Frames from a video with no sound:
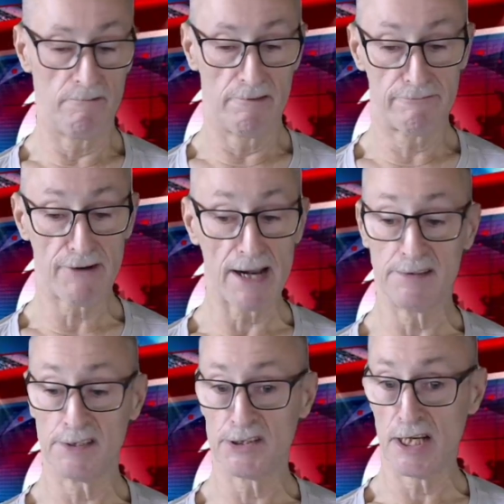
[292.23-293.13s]

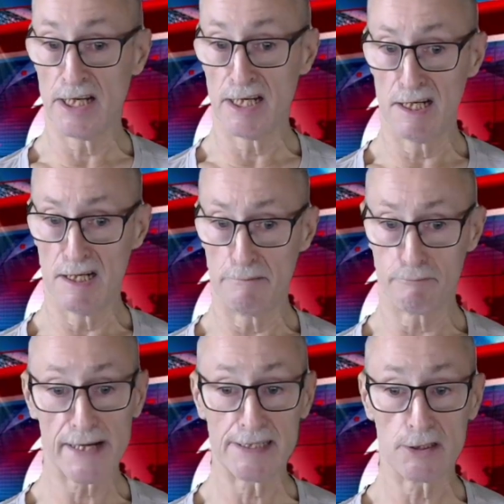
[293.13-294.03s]
threatened
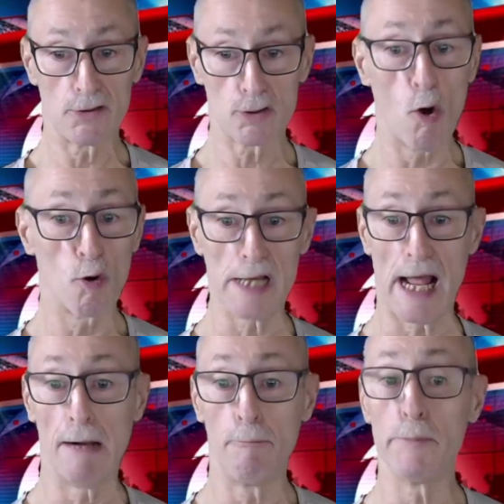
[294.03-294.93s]
breaking the door
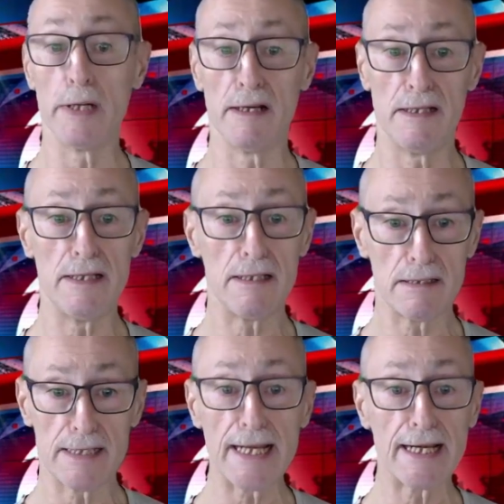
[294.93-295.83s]
down, but
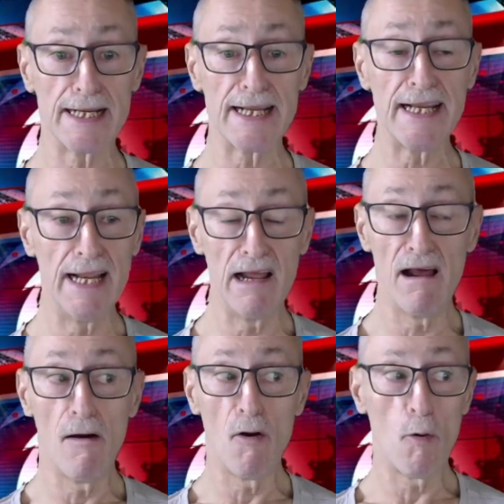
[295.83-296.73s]
legally,
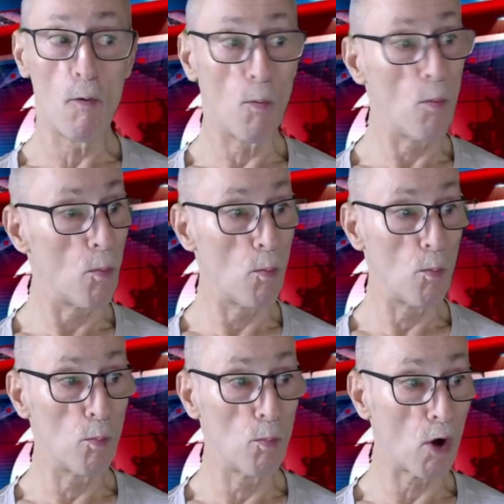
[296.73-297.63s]

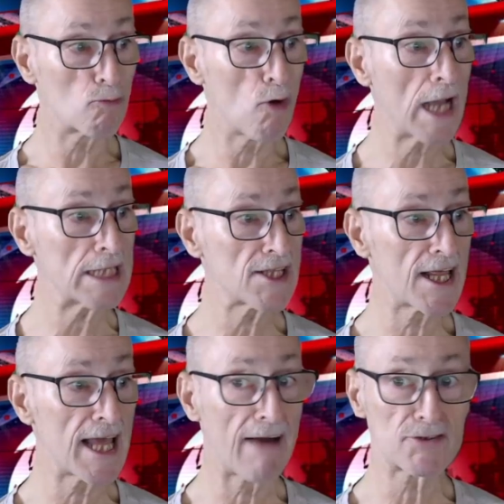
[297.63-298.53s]
what right do
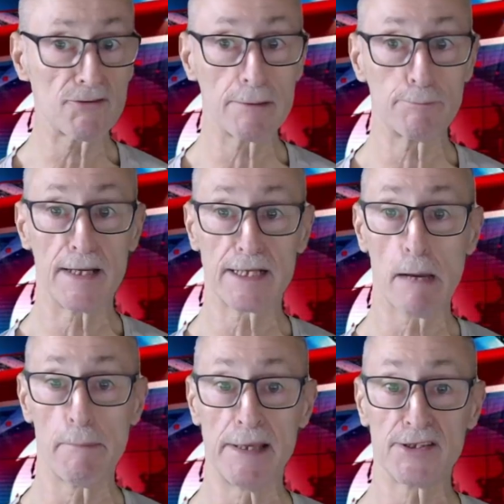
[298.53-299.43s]
they have to
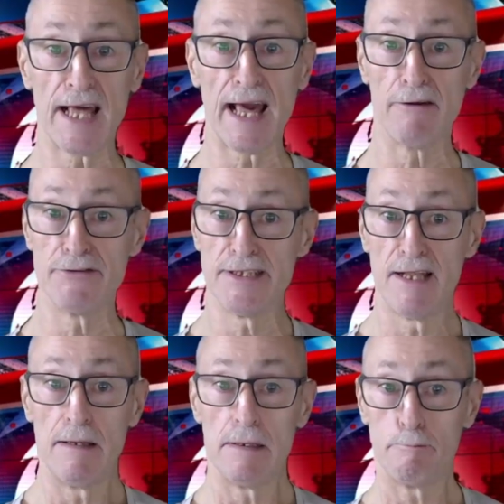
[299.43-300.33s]
come into the house
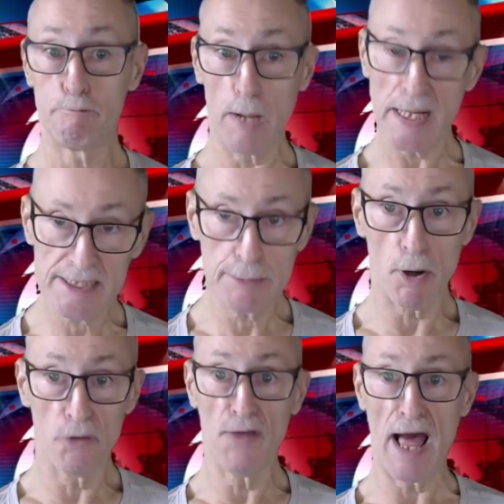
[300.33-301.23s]
based
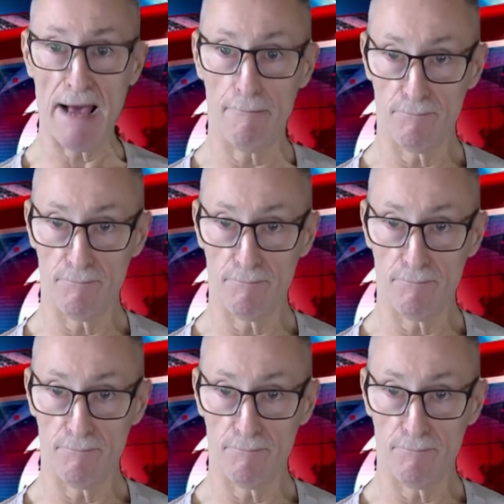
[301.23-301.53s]
upon that?